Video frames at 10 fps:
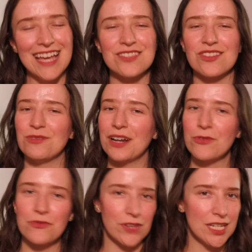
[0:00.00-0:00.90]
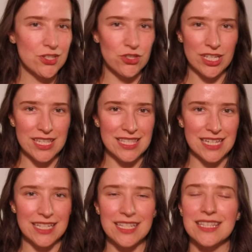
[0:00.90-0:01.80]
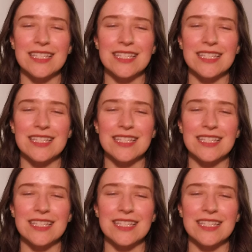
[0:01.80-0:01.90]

So whatever Venus just did,